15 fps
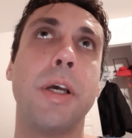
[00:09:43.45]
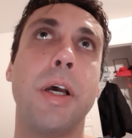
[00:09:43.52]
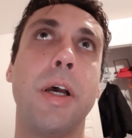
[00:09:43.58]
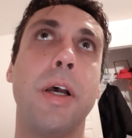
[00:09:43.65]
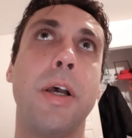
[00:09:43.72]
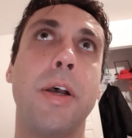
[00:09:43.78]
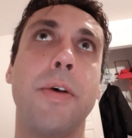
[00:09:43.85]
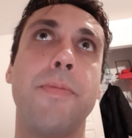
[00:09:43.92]

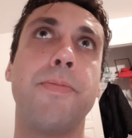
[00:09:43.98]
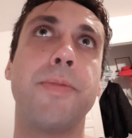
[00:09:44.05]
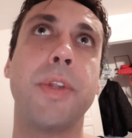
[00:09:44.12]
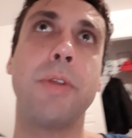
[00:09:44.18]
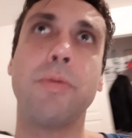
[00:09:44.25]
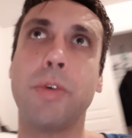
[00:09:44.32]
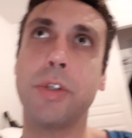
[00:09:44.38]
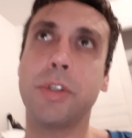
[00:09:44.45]
Uh,
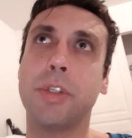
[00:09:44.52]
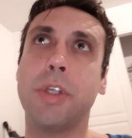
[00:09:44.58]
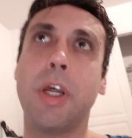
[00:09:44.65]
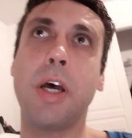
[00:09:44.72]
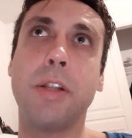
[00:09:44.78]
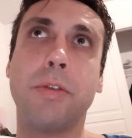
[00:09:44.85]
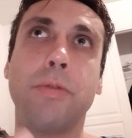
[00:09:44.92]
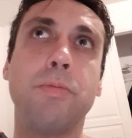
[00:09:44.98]
it was
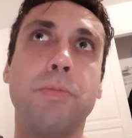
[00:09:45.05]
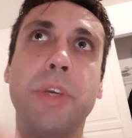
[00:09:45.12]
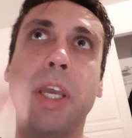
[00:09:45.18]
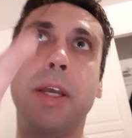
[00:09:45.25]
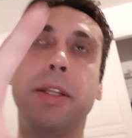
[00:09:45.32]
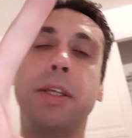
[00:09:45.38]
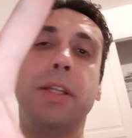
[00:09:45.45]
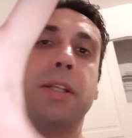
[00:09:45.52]
not me.
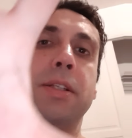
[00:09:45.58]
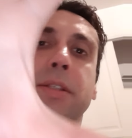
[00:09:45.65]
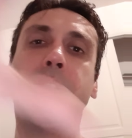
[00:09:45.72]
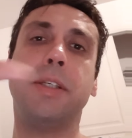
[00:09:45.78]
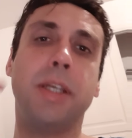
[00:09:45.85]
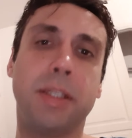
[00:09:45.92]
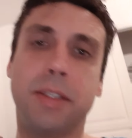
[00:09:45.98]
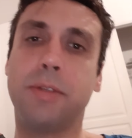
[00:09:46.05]
I didn't
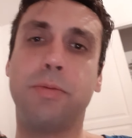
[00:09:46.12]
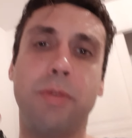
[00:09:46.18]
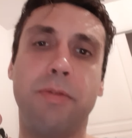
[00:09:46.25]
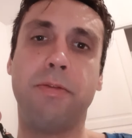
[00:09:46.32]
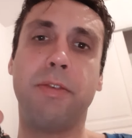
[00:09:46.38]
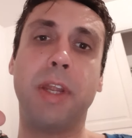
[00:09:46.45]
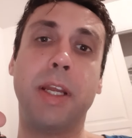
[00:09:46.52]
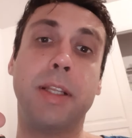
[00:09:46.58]
see it's
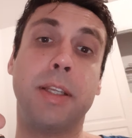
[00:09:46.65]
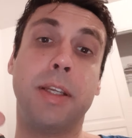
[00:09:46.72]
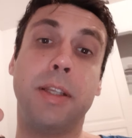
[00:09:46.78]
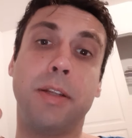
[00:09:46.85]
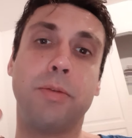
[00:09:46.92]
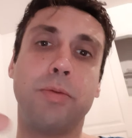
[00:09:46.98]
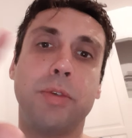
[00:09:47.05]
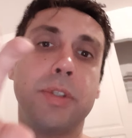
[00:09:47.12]
reflecting.
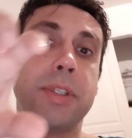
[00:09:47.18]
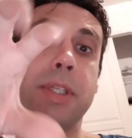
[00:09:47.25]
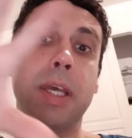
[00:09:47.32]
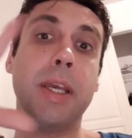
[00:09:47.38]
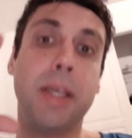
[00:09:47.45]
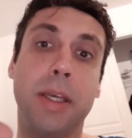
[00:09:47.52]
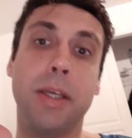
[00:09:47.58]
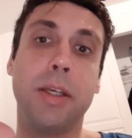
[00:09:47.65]
It was
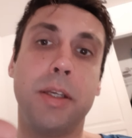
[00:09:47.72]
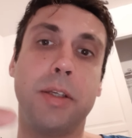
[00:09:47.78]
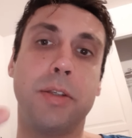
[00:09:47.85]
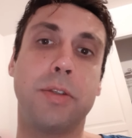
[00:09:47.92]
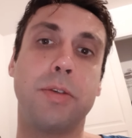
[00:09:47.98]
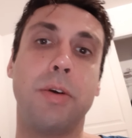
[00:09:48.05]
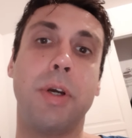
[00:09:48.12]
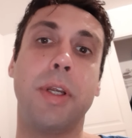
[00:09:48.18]
day,
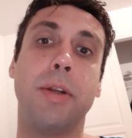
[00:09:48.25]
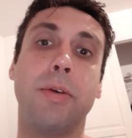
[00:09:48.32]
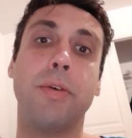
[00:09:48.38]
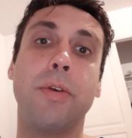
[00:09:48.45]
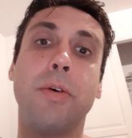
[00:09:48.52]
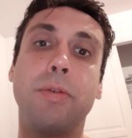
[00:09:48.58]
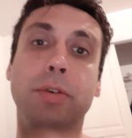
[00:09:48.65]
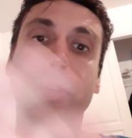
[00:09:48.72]
so I don't
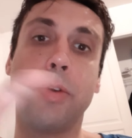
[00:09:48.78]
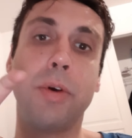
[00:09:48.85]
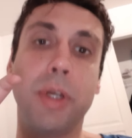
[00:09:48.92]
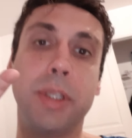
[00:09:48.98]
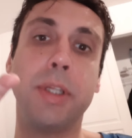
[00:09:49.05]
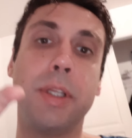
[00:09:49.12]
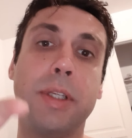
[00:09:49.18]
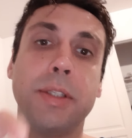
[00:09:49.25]
know. You know, I
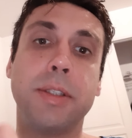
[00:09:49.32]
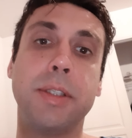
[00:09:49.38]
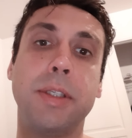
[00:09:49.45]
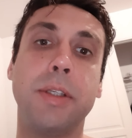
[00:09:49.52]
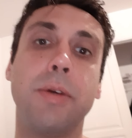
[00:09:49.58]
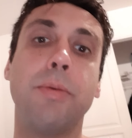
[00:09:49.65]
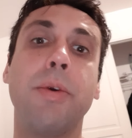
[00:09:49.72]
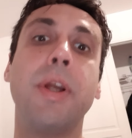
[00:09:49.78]
didn't see
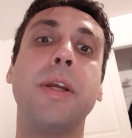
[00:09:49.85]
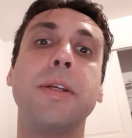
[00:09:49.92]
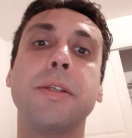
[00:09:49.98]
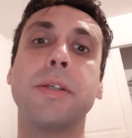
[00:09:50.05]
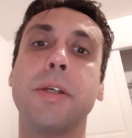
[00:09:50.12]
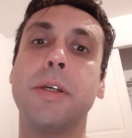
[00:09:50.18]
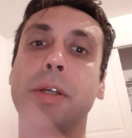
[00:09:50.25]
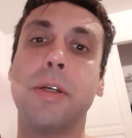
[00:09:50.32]
the rays,
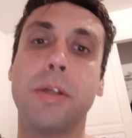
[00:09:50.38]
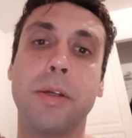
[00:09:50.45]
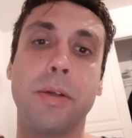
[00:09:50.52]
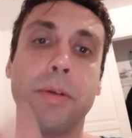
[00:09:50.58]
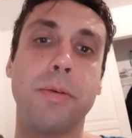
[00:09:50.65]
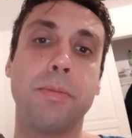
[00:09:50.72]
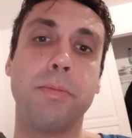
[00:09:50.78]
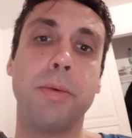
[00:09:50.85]

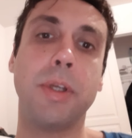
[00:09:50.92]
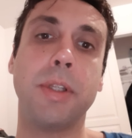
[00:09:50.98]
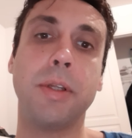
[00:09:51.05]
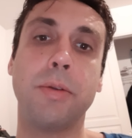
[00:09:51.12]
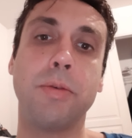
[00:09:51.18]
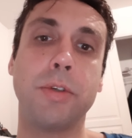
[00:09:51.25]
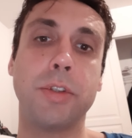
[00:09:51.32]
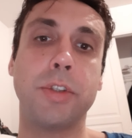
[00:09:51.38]
but
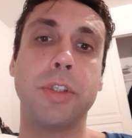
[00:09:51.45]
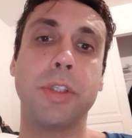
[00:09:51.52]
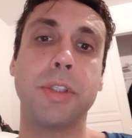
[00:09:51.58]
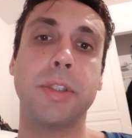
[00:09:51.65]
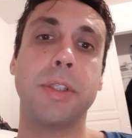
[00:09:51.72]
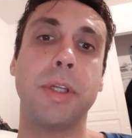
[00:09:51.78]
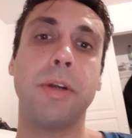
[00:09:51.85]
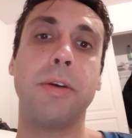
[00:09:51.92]
it was
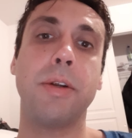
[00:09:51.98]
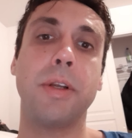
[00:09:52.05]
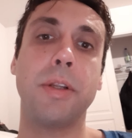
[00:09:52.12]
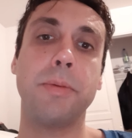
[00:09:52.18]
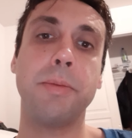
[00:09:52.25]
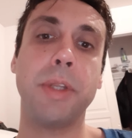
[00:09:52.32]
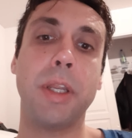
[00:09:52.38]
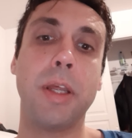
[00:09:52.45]
just there
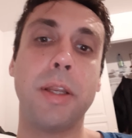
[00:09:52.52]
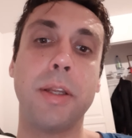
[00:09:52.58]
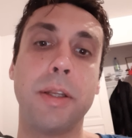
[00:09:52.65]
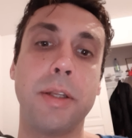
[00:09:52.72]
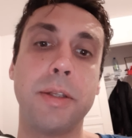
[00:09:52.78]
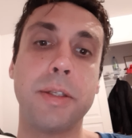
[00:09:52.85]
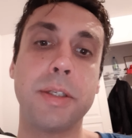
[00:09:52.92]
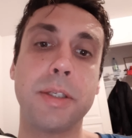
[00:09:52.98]
illuminating
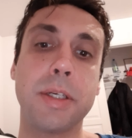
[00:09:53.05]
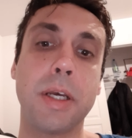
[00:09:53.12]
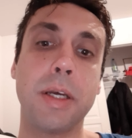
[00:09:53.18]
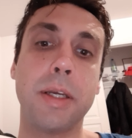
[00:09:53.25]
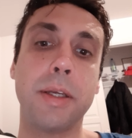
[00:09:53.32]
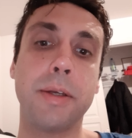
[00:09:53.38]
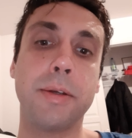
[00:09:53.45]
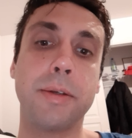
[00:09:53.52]
in the
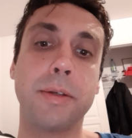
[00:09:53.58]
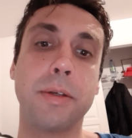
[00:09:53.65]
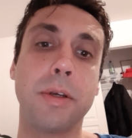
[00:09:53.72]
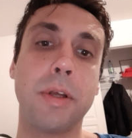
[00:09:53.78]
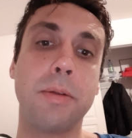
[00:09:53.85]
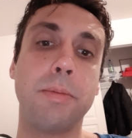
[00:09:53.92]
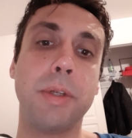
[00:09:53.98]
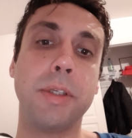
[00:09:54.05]
sky.
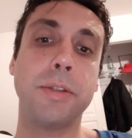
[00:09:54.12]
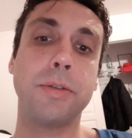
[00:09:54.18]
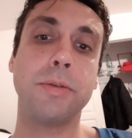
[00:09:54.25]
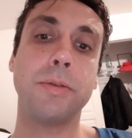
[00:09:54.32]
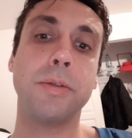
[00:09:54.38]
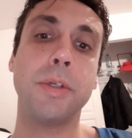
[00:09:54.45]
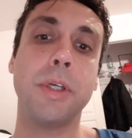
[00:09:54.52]
God bless you.